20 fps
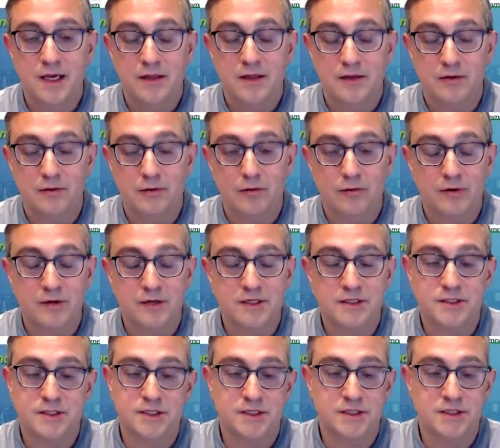the
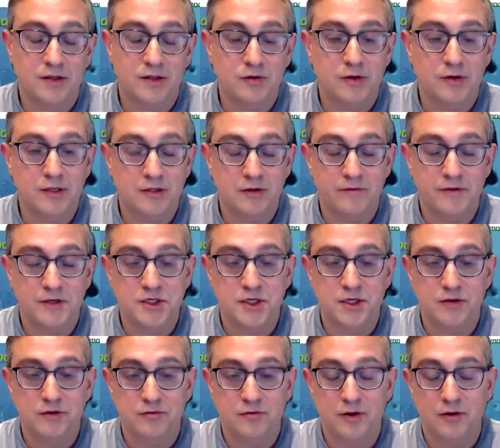owners just took it on the
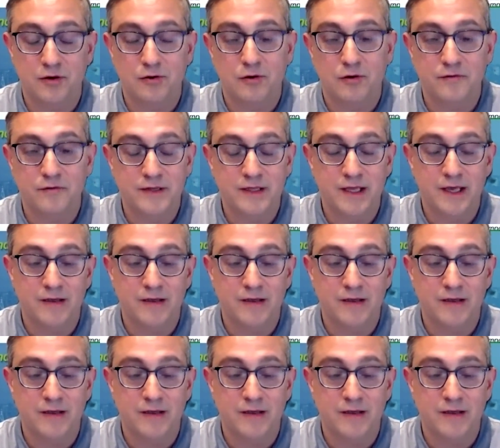chin during COVID